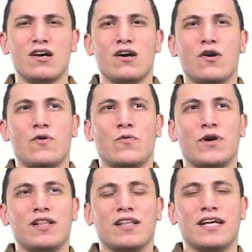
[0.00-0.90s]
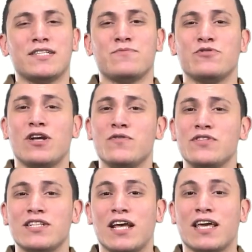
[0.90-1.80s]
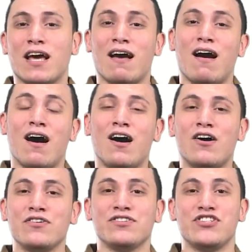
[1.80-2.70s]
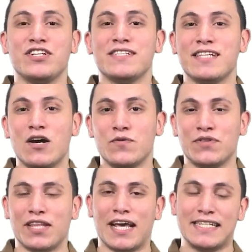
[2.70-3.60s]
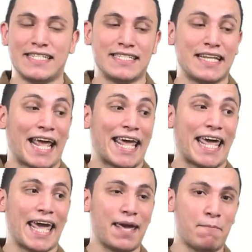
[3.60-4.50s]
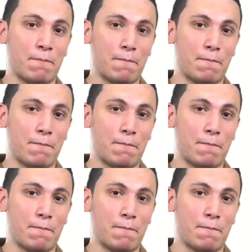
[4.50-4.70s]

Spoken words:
Well, it's pronounced like a hard G sound, as in game.